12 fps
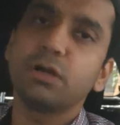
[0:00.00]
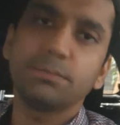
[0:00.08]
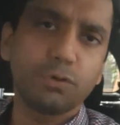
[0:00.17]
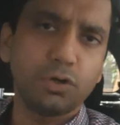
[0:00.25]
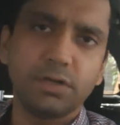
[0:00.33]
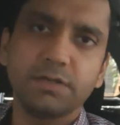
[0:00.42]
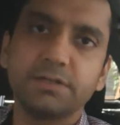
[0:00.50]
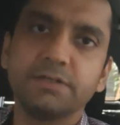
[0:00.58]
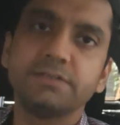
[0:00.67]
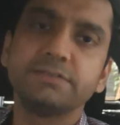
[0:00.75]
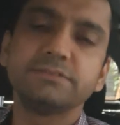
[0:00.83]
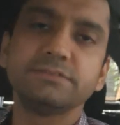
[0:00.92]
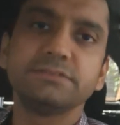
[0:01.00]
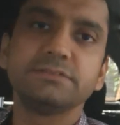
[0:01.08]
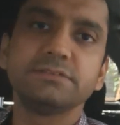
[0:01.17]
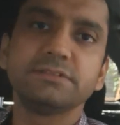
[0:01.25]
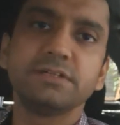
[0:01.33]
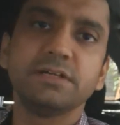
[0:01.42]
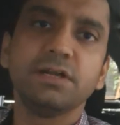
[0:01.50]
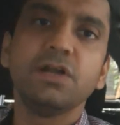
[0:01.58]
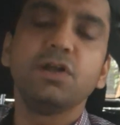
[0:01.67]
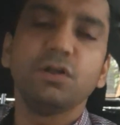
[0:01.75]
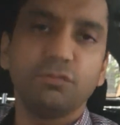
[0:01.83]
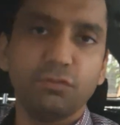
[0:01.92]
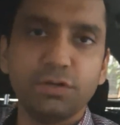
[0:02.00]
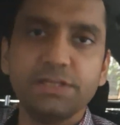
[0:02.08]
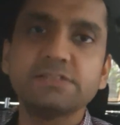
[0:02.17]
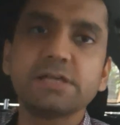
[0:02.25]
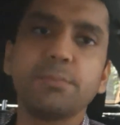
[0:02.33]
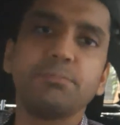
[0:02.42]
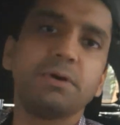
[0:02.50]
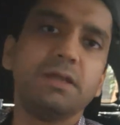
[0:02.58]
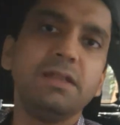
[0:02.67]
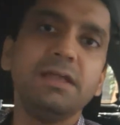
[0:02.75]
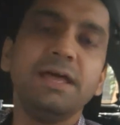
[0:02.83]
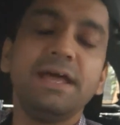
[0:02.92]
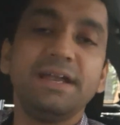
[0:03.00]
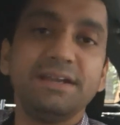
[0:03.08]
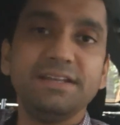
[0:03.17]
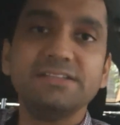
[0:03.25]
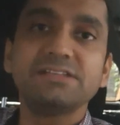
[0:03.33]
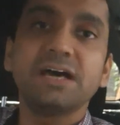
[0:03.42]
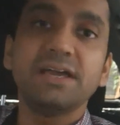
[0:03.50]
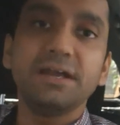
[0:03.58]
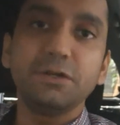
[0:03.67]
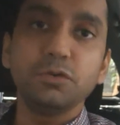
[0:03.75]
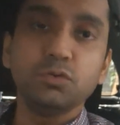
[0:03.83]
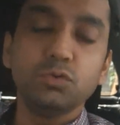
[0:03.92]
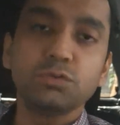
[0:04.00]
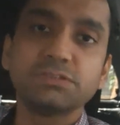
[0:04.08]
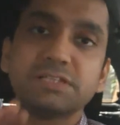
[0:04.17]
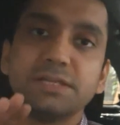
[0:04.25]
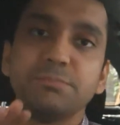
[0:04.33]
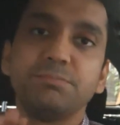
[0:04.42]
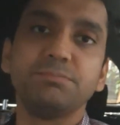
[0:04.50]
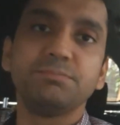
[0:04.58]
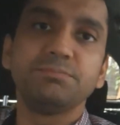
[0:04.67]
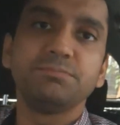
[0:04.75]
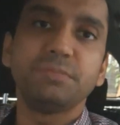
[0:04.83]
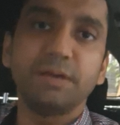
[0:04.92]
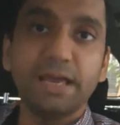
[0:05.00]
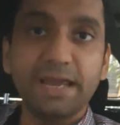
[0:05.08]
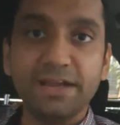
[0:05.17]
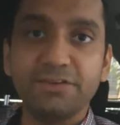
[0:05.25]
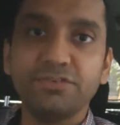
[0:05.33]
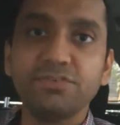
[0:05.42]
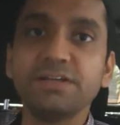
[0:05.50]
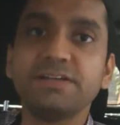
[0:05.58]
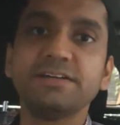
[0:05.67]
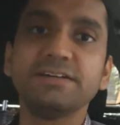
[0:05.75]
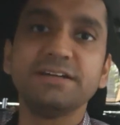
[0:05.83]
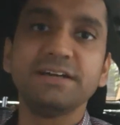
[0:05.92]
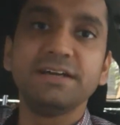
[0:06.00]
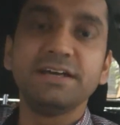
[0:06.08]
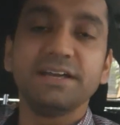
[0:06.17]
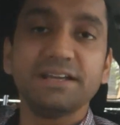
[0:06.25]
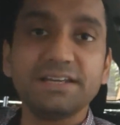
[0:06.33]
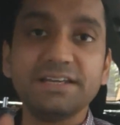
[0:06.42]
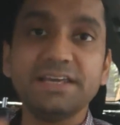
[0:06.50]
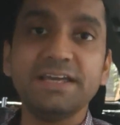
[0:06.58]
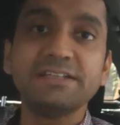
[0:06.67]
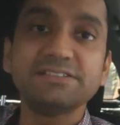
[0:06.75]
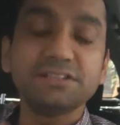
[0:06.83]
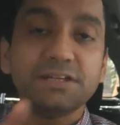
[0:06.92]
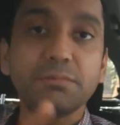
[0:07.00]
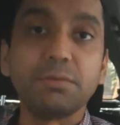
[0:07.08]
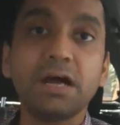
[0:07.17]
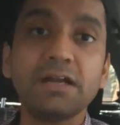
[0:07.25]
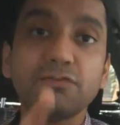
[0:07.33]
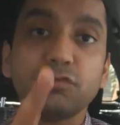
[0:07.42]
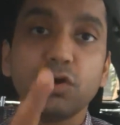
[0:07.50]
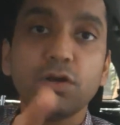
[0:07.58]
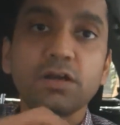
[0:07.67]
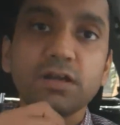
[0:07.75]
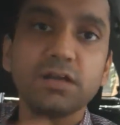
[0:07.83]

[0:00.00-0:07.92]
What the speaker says: a product. For example, desire to look slim and fit creates demand for